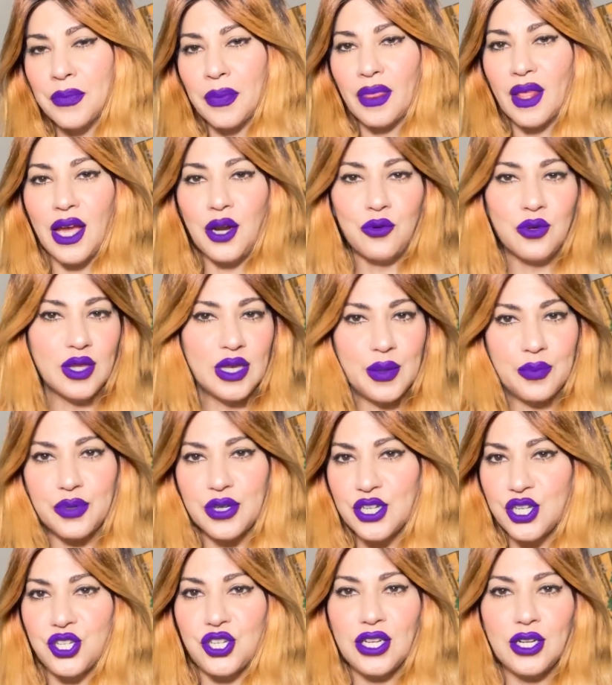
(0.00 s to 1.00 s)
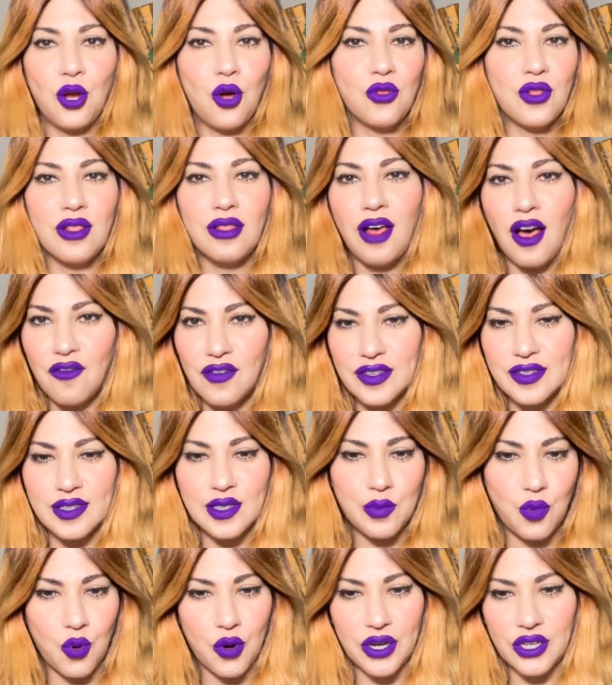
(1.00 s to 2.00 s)
I really appreciate all the love and
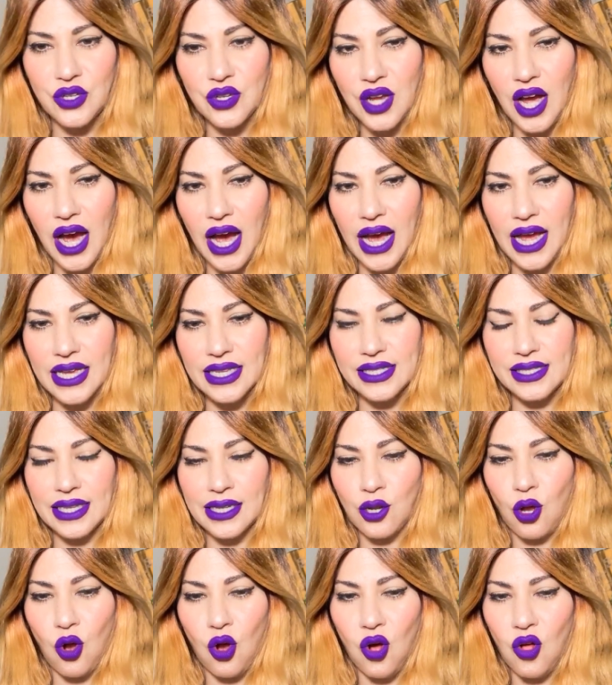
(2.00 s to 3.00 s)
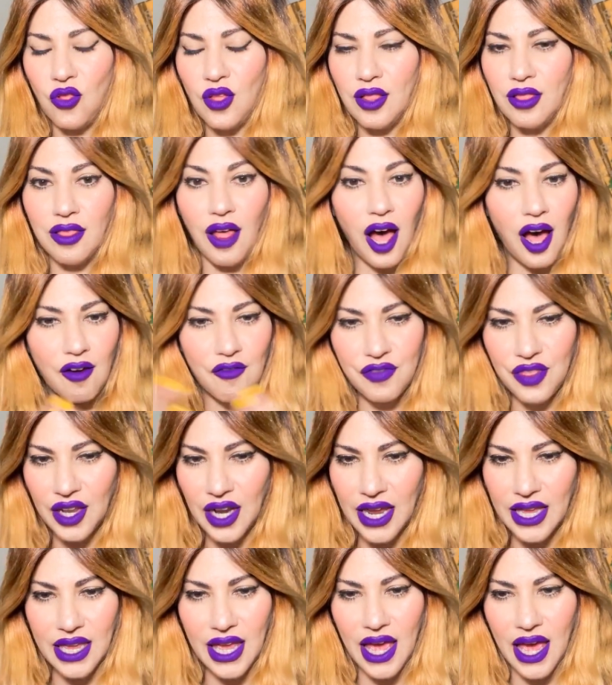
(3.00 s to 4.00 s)
support, you guys, and all the love that I
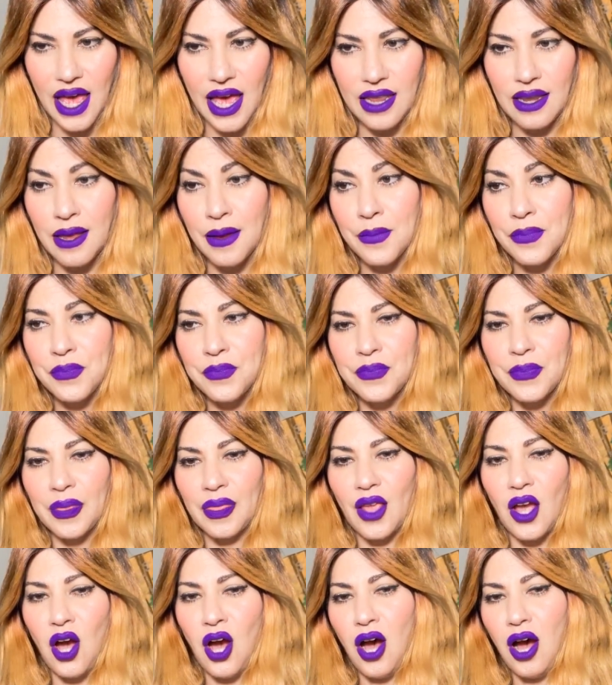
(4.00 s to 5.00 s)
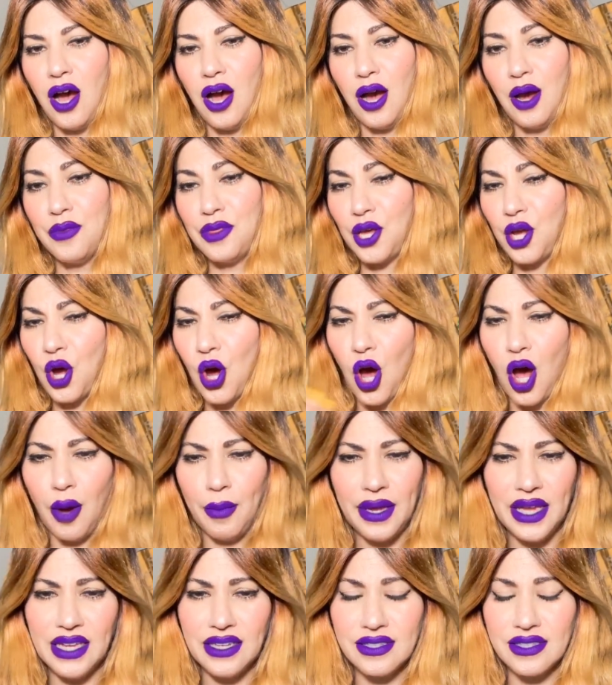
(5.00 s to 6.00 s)
get on the
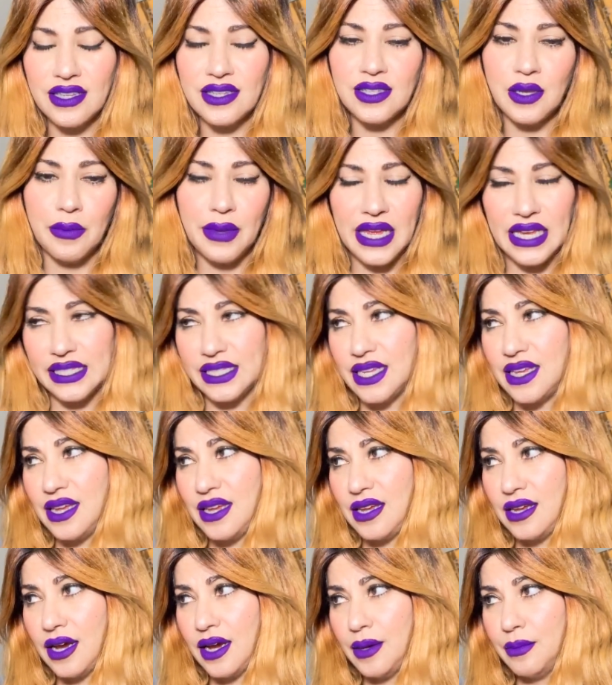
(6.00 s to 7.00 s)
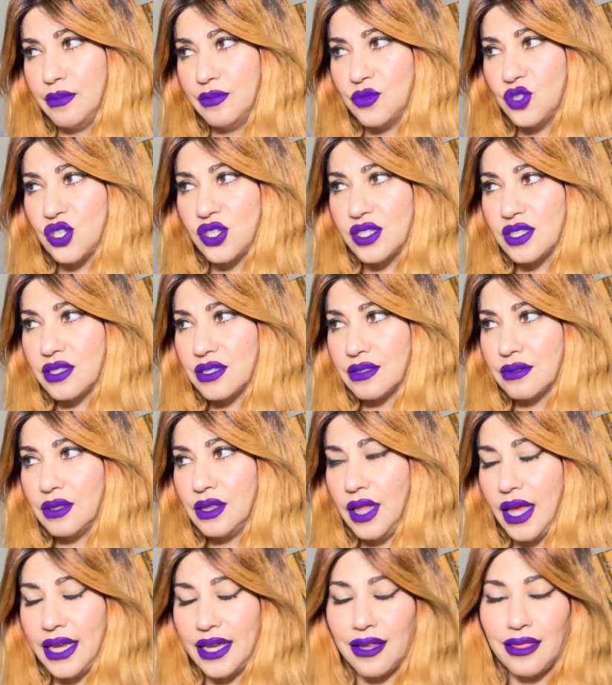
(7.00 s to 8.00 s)
comments. It's amazing. I'm just
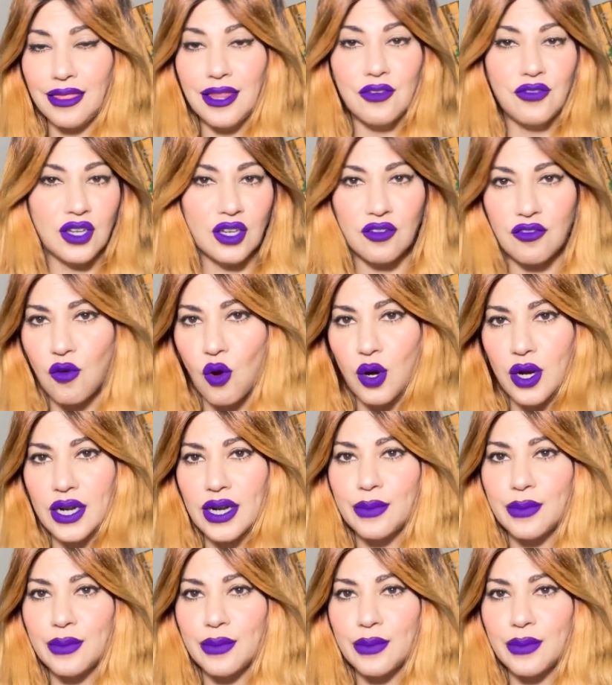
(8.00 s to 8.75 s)
like living for it.